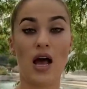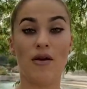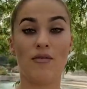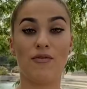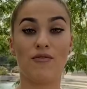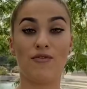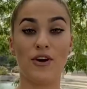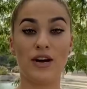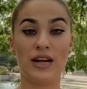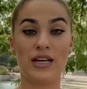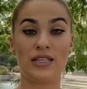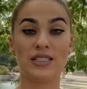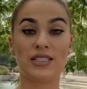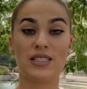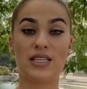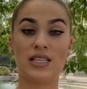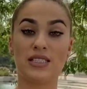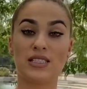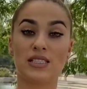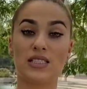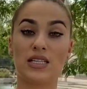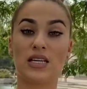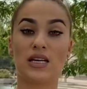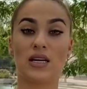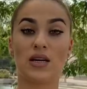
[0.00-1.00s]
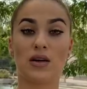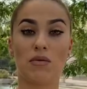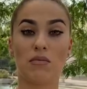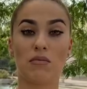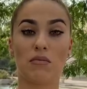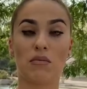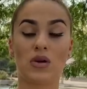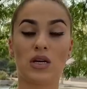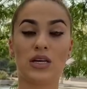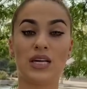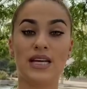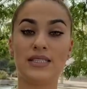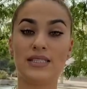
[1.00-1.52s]
For instance,
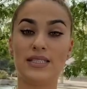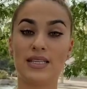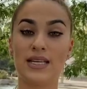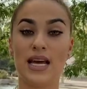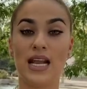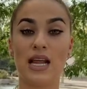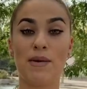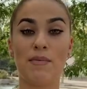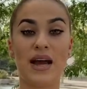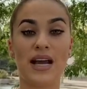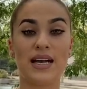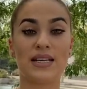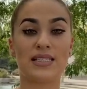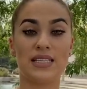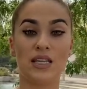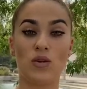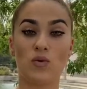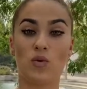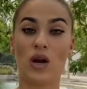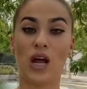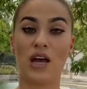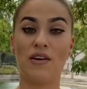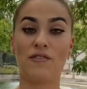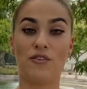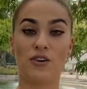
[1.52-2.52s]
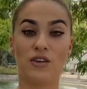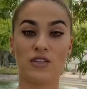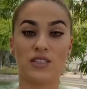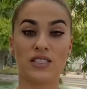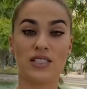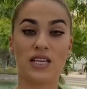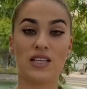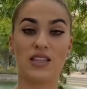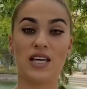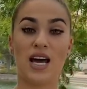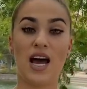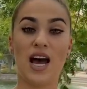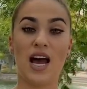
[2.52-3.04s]
Quinceañera magazine, when I first
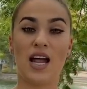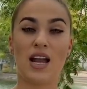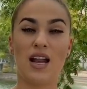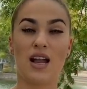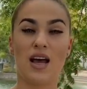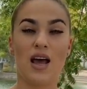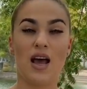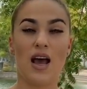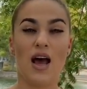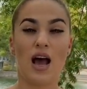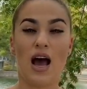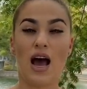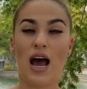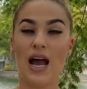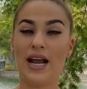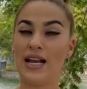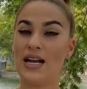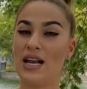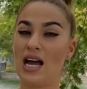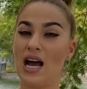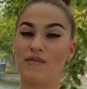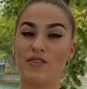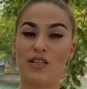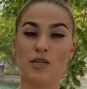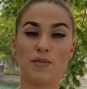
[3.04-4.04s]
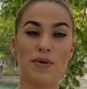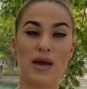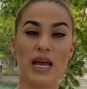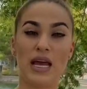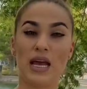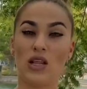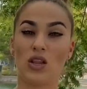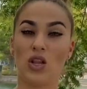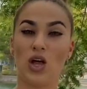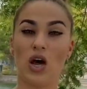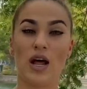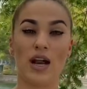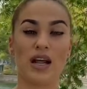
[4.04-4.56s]
did that, I didn't have to pay
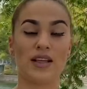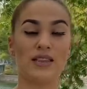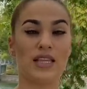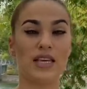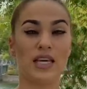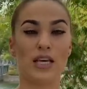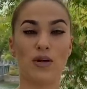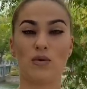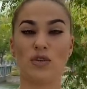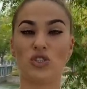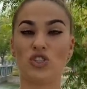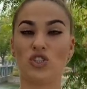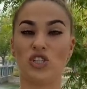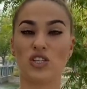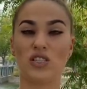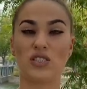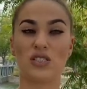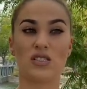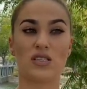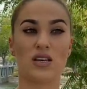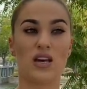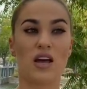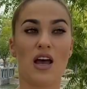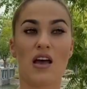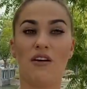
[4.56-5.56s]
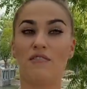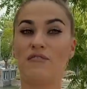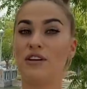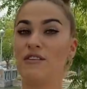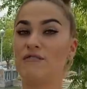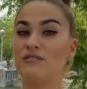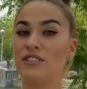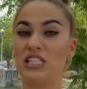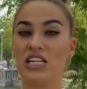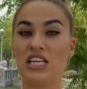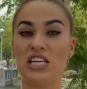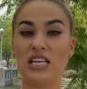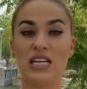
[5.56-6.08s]
a lot. I think it was just
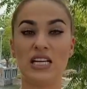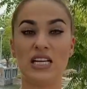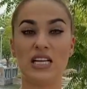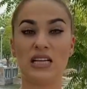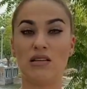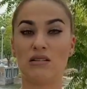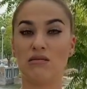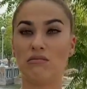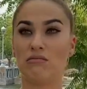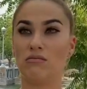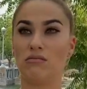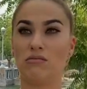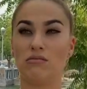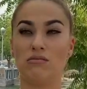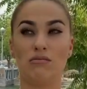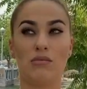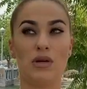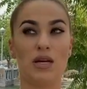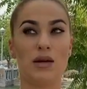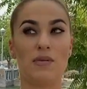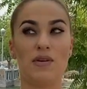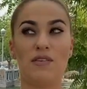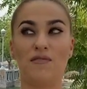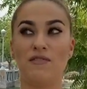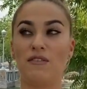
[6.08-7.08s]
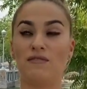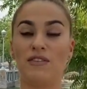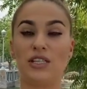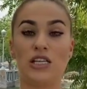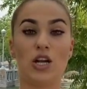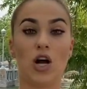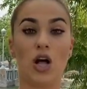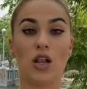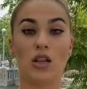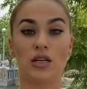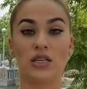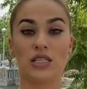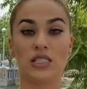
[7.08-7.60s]
$15, maybe
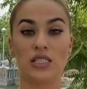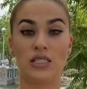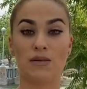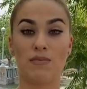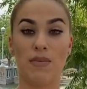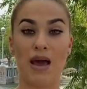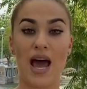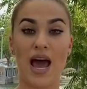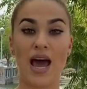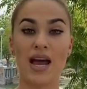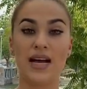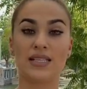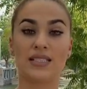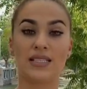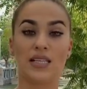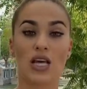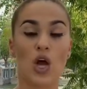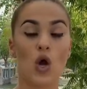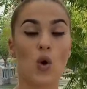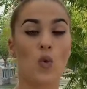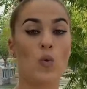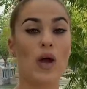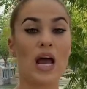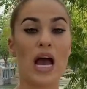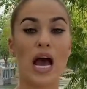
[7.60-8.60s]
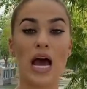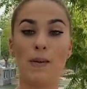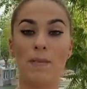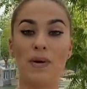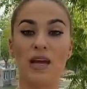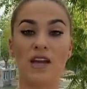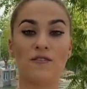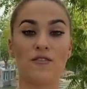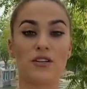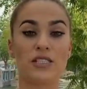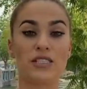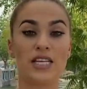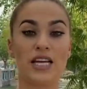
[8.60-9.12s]
$50 max. We had to
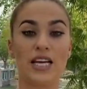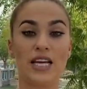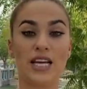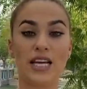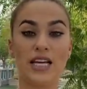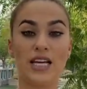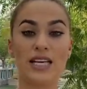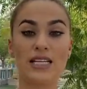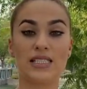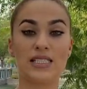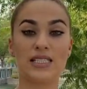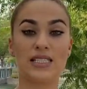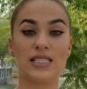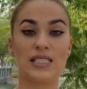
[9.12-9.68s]
pay for tickets